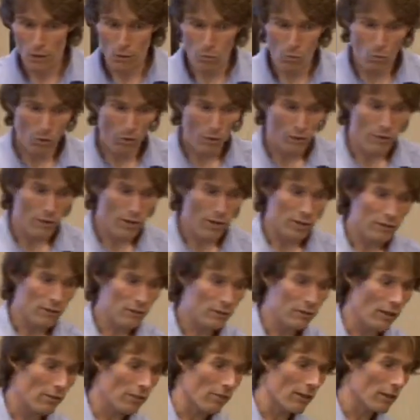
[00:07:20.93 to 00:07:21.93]
One of the
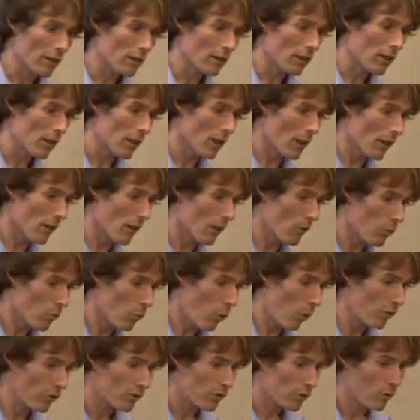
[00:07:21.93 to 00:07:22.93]
reasons I think
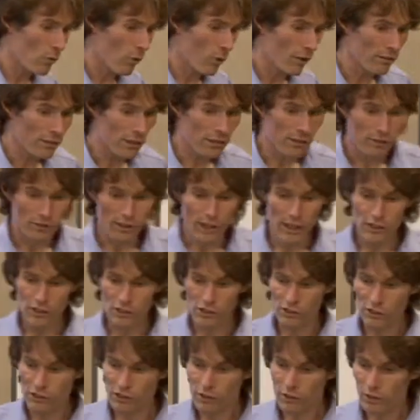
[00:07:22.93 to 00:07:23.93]
one-to-one
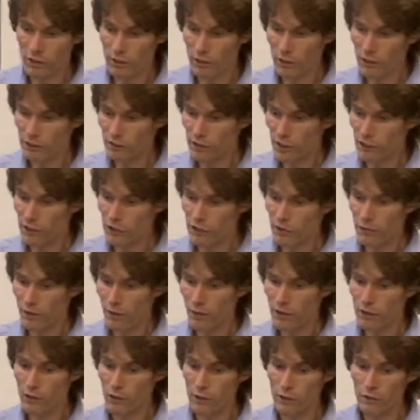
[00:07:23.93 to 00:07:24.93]
dissertation sessions are
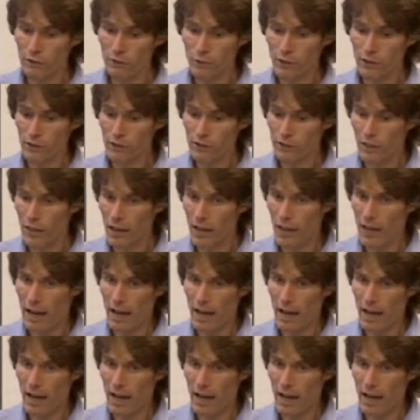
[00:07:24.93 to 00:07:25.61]
very useful is